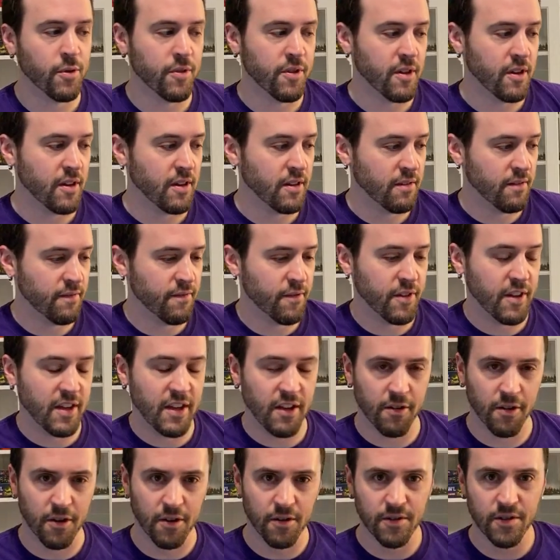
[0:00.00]
the
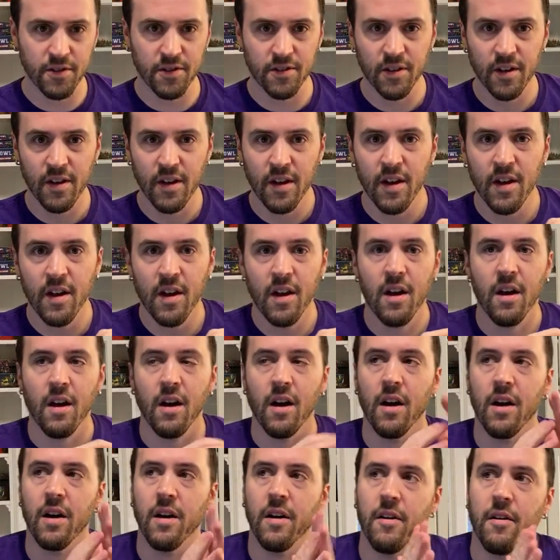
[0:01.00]
heroes.
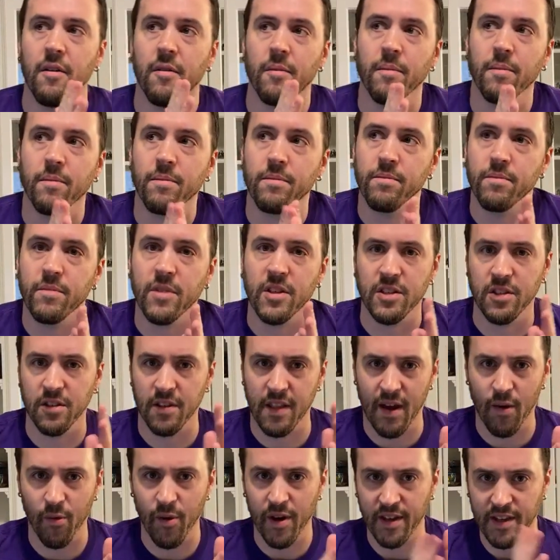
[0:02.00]
because
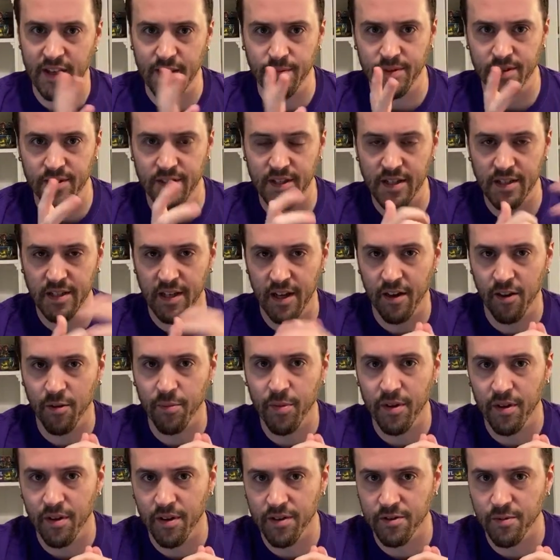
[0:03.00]
that way it keeps the detail,
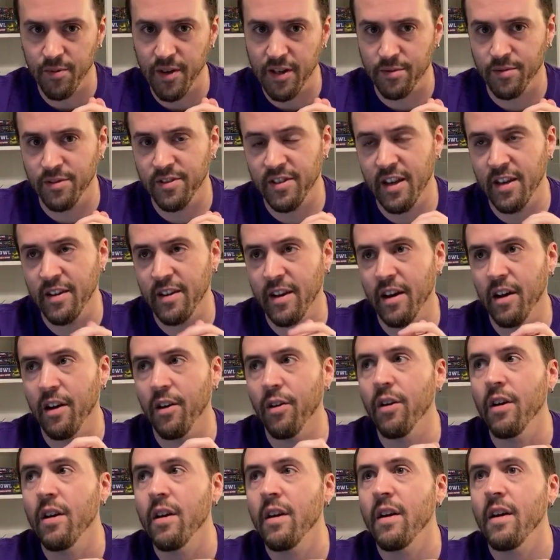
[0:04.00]
but it also makes them stand
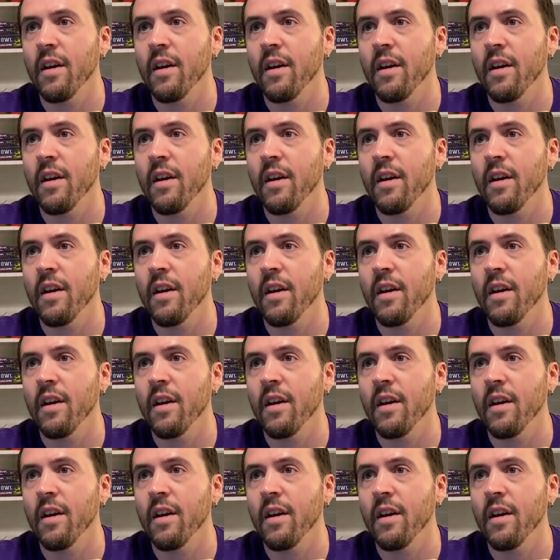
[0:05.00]
out.